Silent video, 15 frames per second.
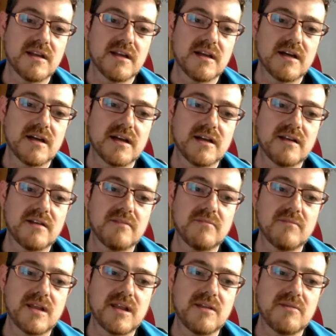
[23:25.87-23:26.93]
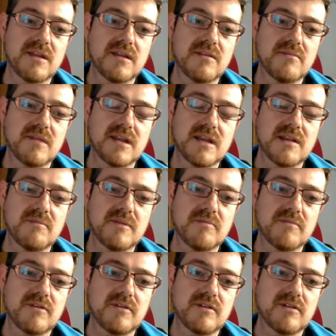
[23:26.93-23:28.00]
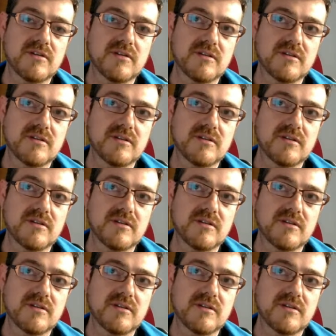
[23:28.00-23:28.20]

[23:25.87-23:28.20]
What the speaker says: and maybe many people,